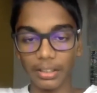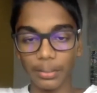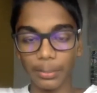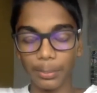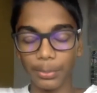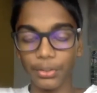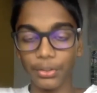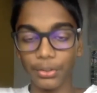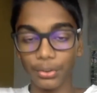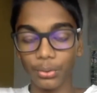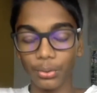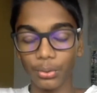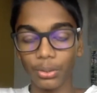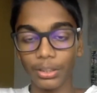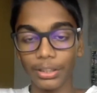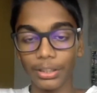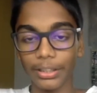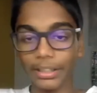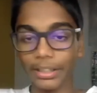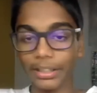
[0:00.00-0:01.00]
a preschool
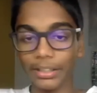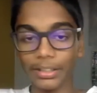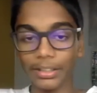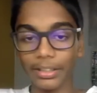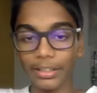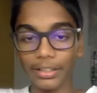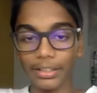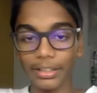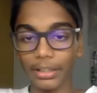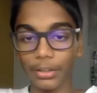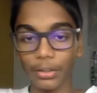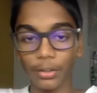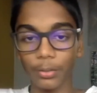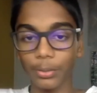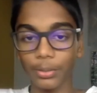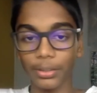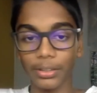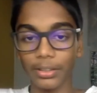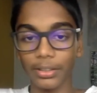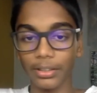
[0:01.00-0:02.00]
in England, cannot
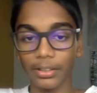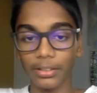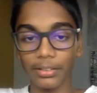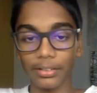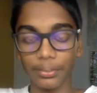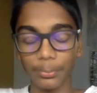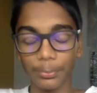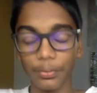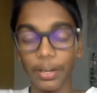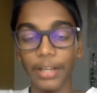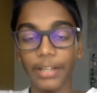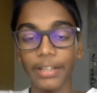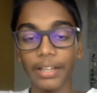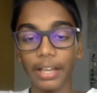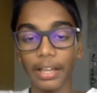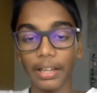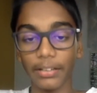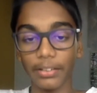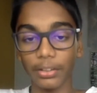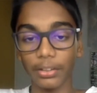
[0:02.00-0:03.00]
be classified
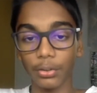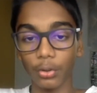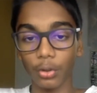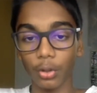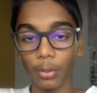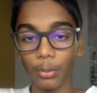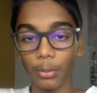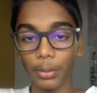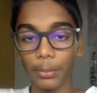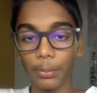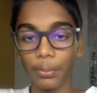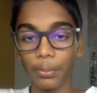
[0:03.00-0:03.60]
as a normal